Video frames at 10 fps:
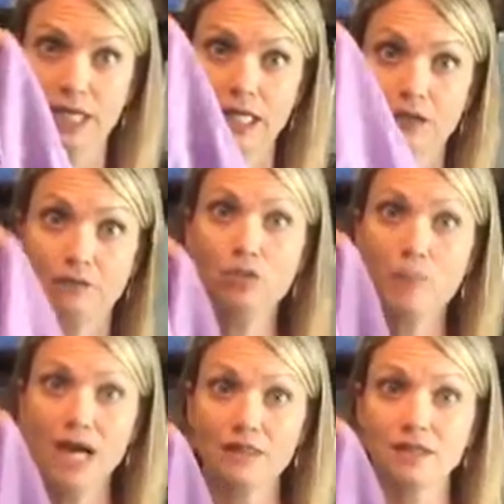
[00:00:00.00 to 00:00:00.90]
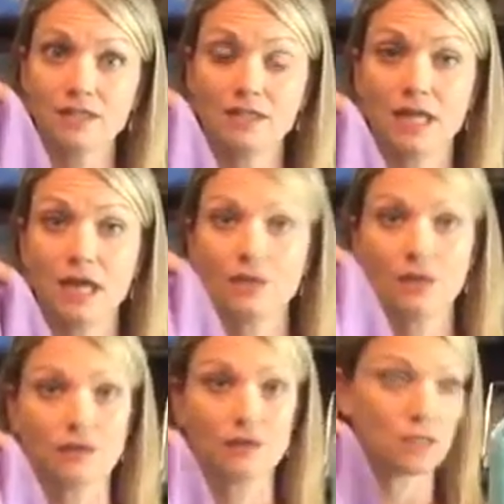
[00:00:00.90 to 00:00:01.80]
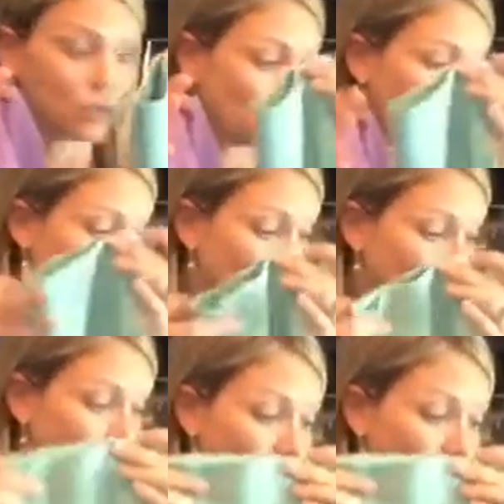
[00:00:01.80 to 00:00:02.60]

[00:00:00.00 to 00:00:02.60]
If you buy these together and this is all you want,